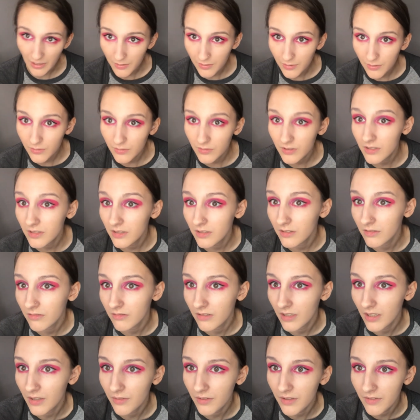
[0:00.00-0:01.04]
I don't know, does it?
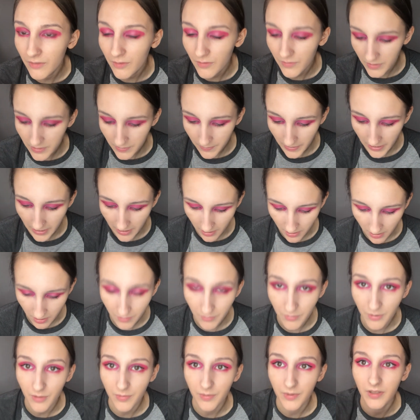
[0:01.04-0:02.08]
I don't even know if it's picking it up
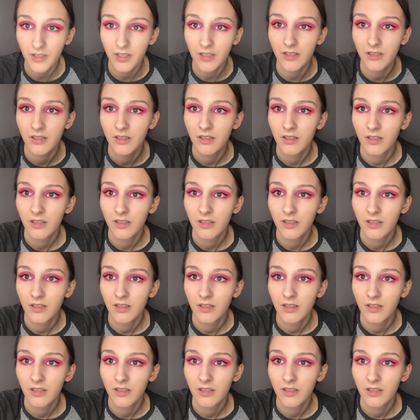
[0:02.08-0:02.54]
properly.